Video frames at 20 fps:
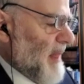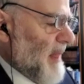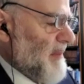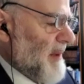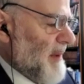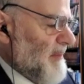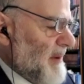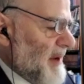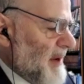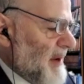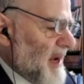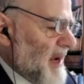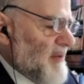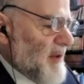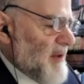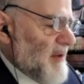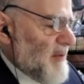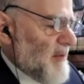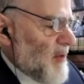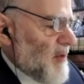But
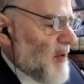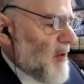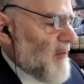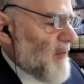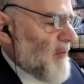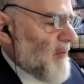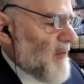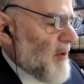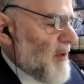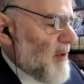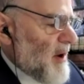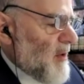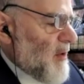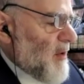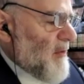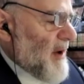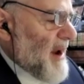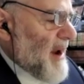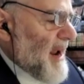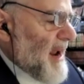because it
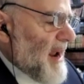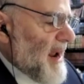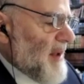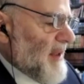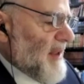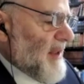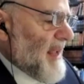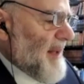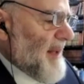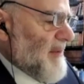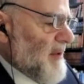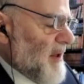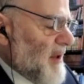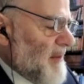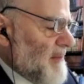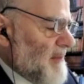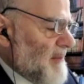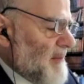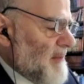overhangs the camel on